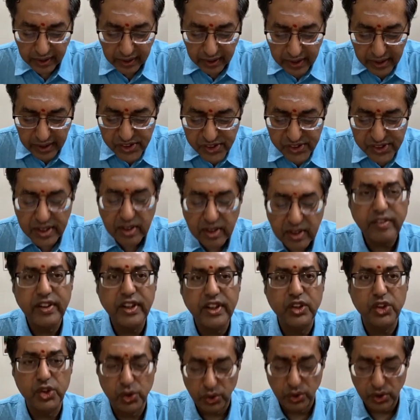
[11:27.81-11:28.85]
itself
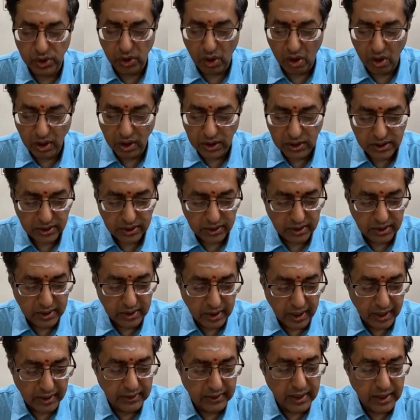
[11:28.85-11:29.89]
into thought,
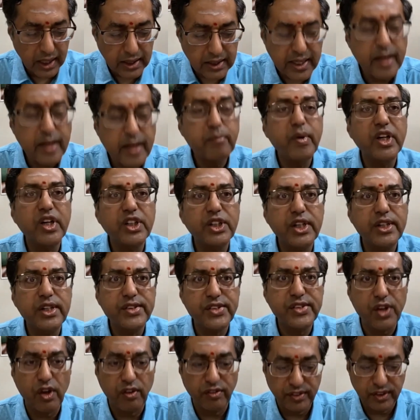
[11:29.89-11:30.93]
and the
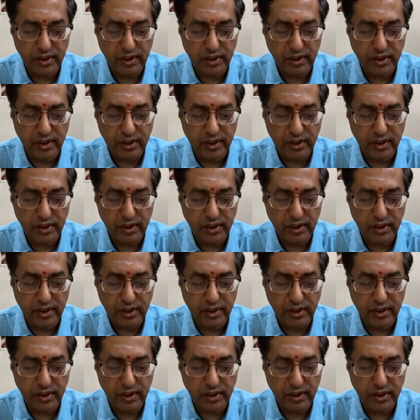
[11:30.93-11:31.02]
emergence